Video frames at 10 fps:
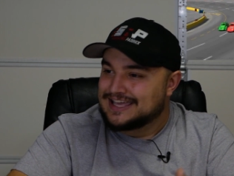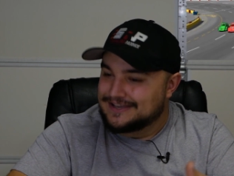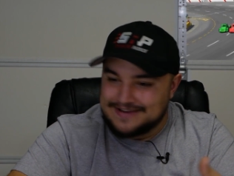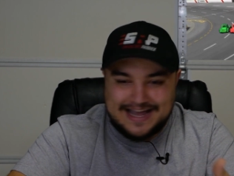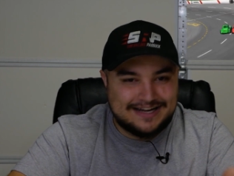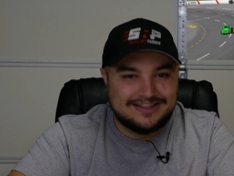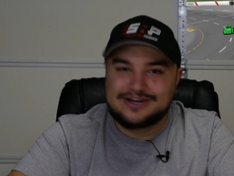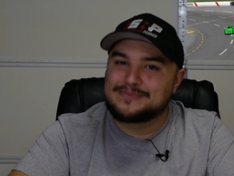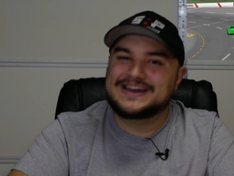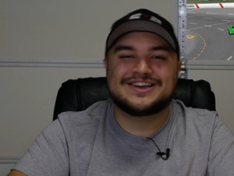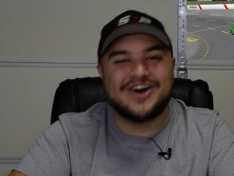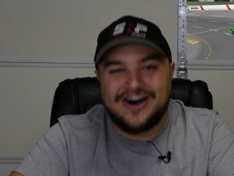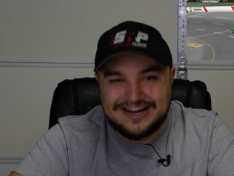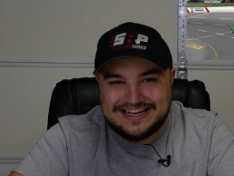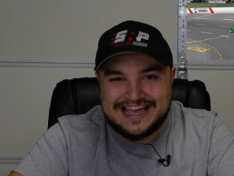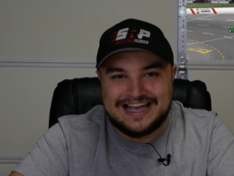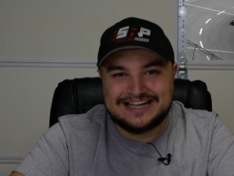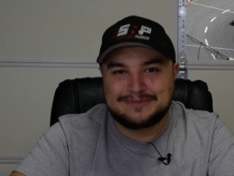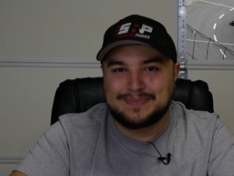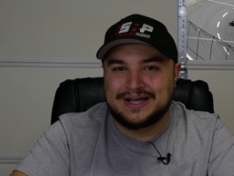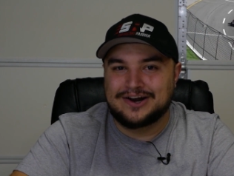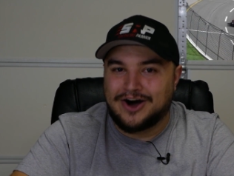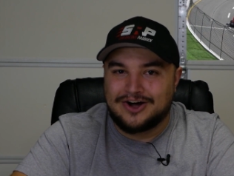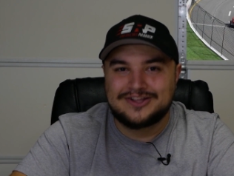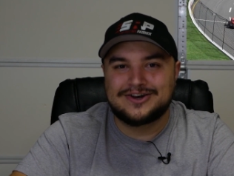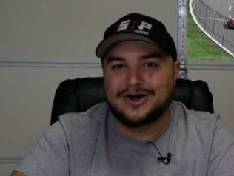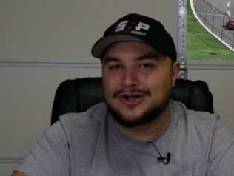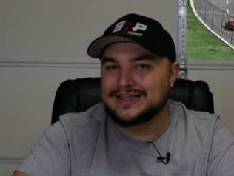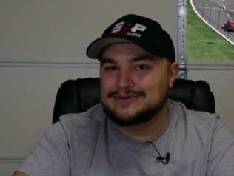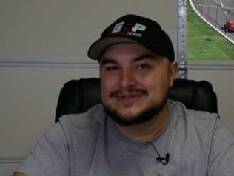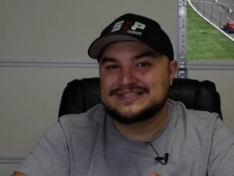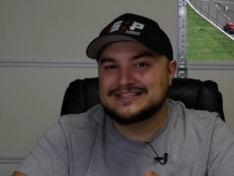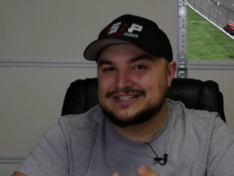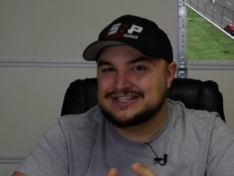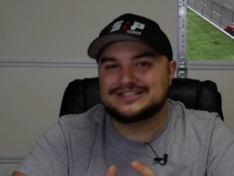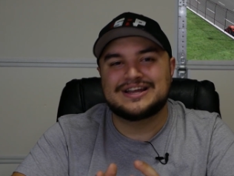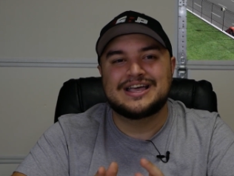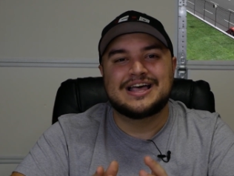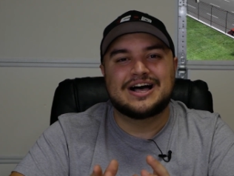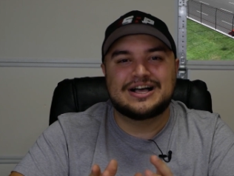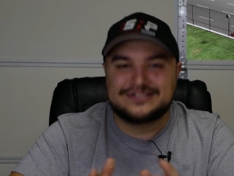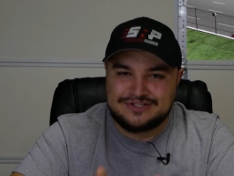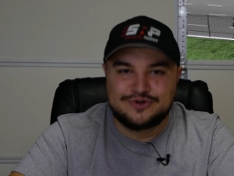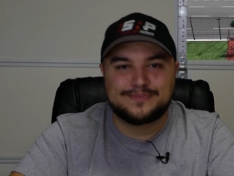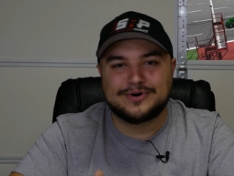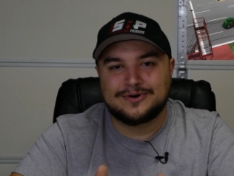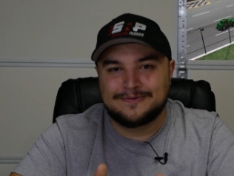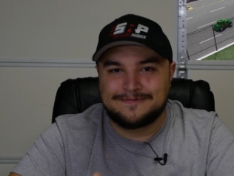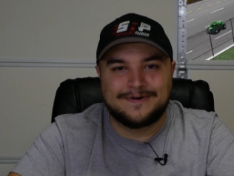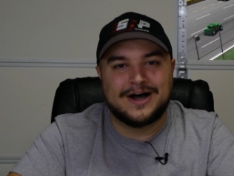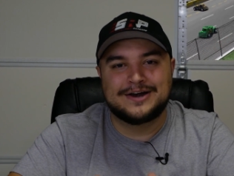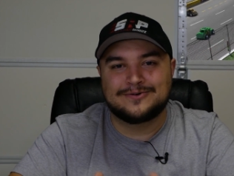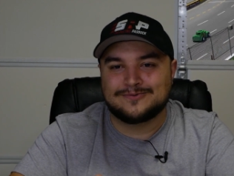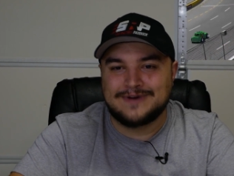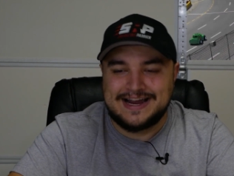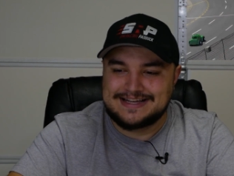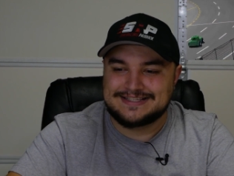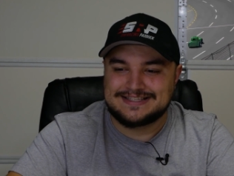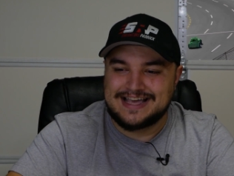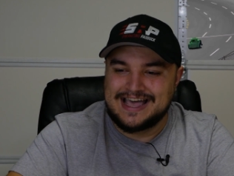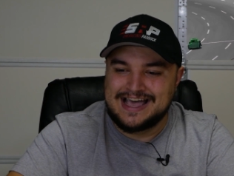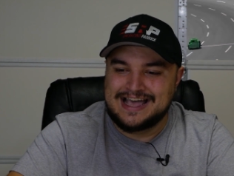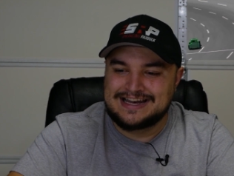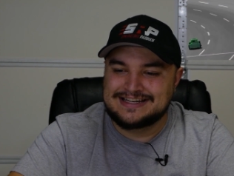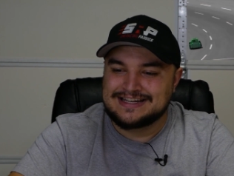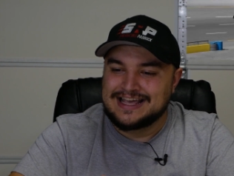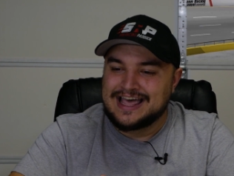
even had a little bit of contact, but all in all, it was just a super fun race. And